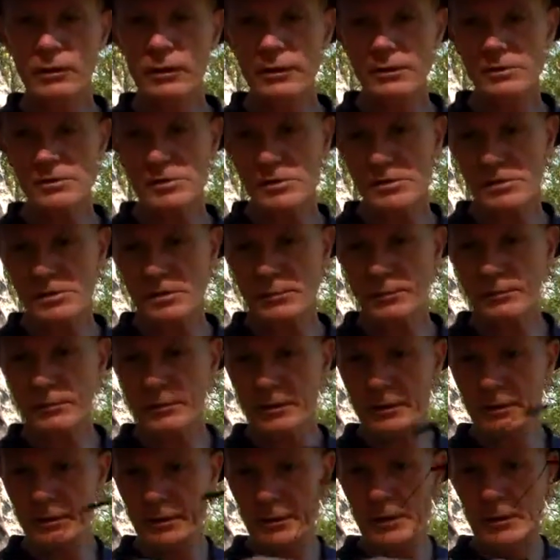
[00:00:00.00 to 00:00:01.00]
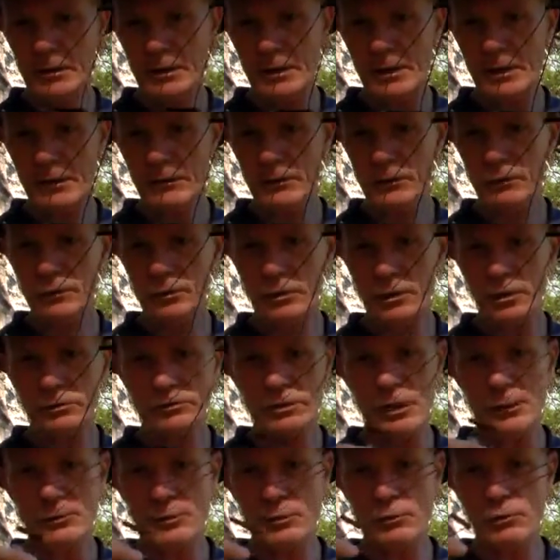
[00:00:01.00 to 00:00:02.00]
line is just simply the good
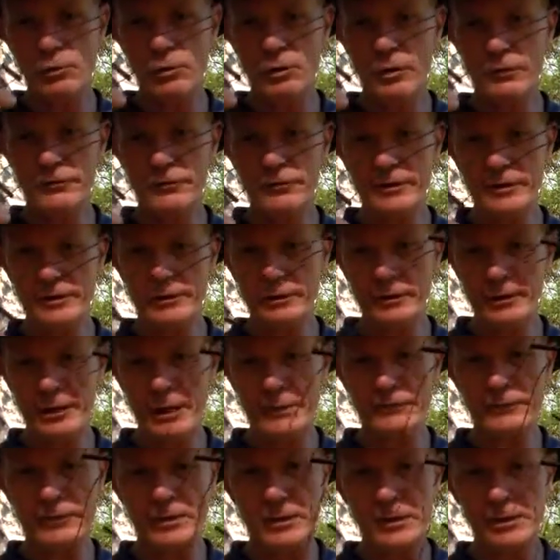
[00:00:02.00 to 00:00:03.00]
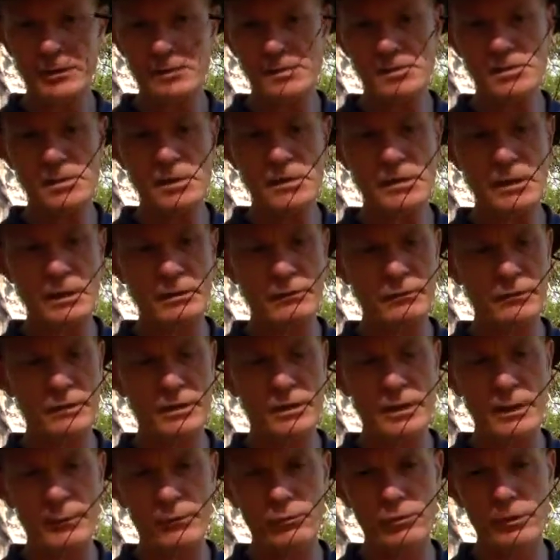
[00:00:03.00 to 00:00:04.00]
old open wire feed line. Hopefully you can see that on the
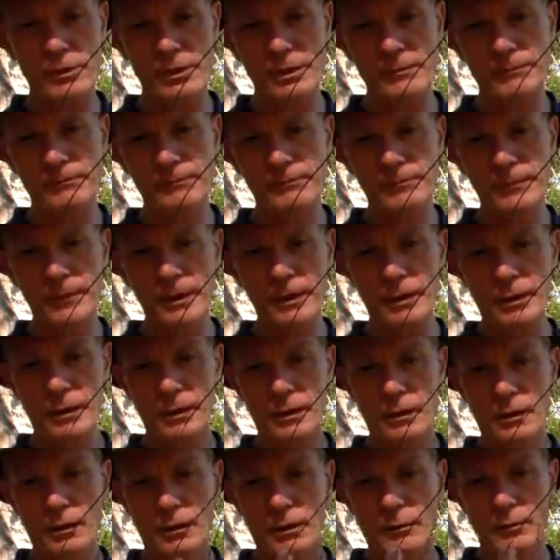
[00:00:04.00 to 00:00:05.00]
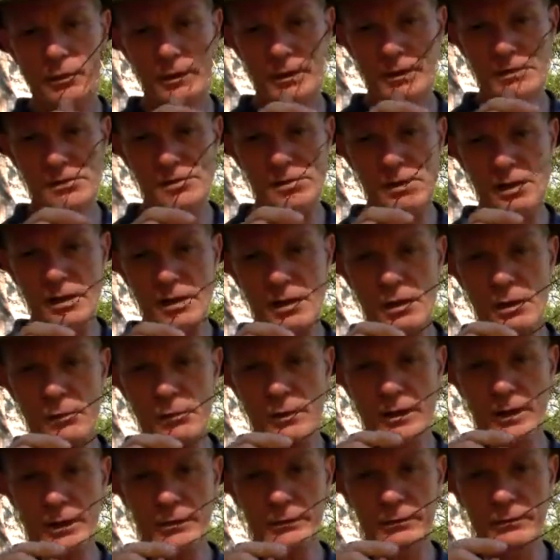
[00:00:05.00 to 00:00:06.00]
camera there, but it's
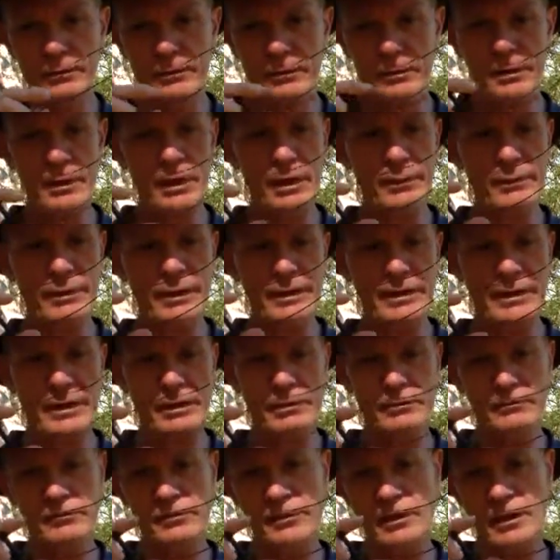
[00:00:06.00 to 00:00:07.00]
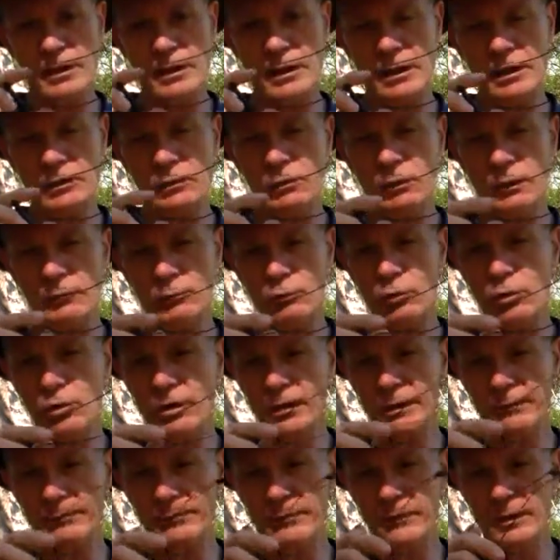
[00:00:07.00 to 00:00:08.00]
homemade, made out of a light
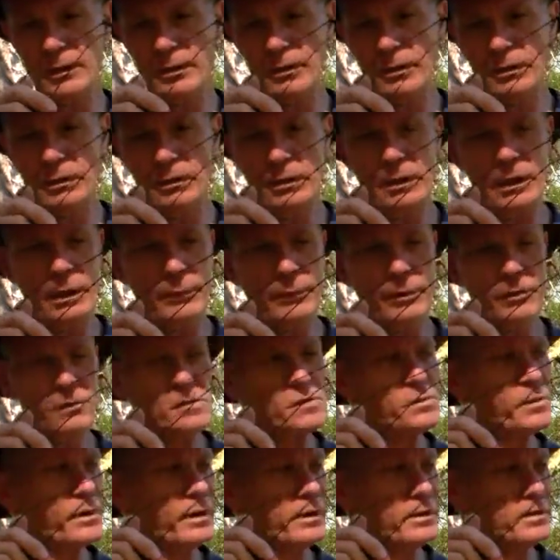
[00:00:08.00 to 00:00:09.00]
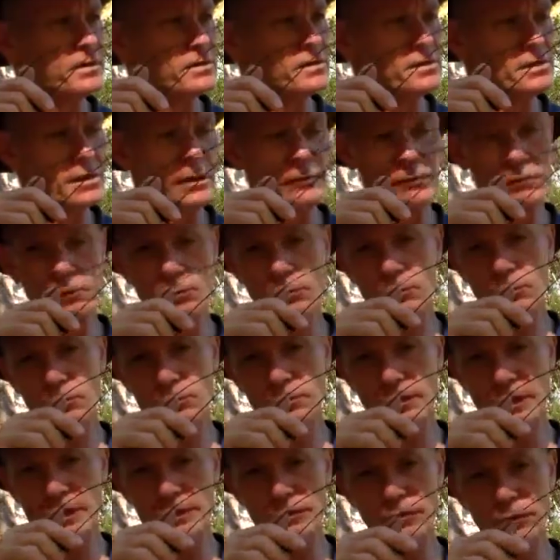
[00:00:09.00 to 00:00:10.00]
wire, mil-spec stuff
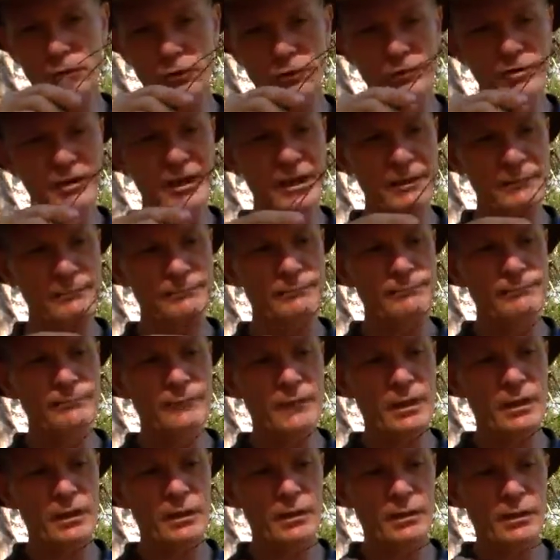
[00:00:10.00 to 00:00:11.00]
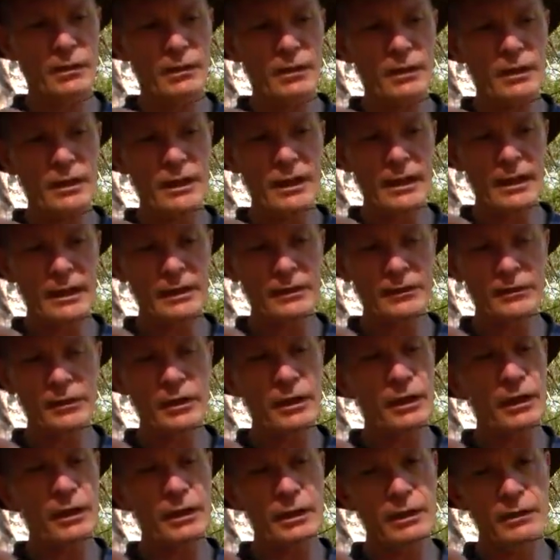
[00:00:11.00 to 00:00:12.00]
called Don 10, and
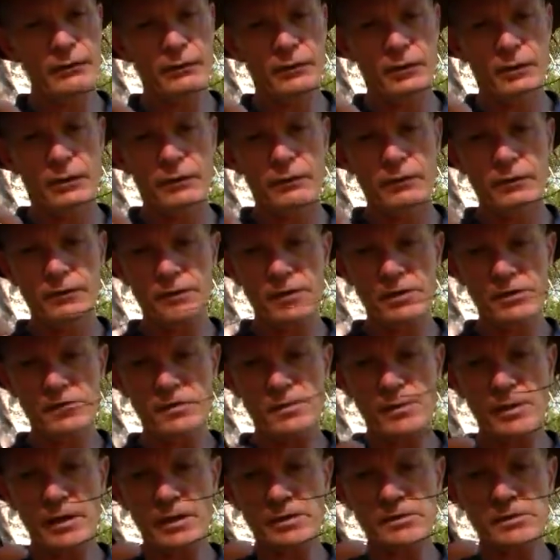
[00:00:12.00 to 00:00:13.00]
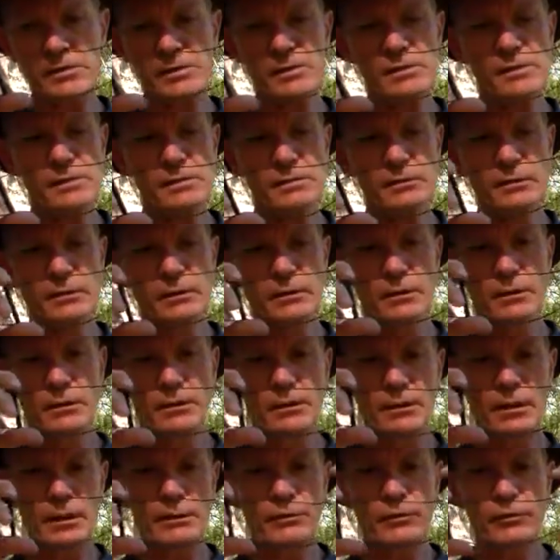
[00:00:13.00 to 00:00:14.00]
the spacers
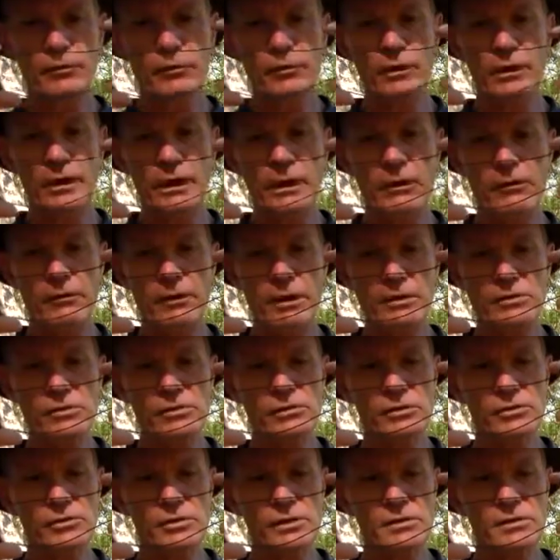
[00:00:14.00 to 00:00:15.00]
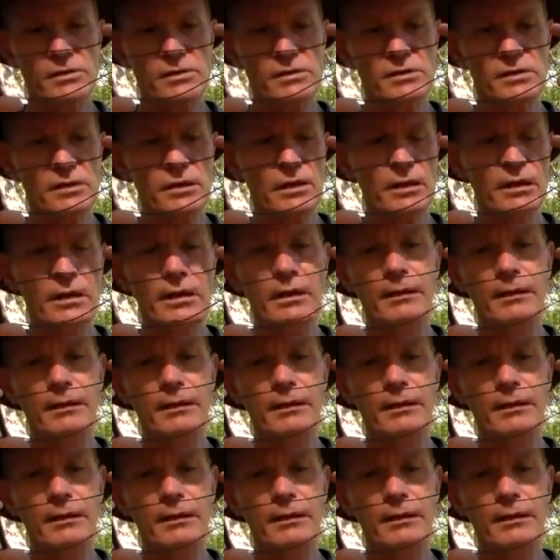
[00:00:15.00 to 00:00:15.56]
between here are actually just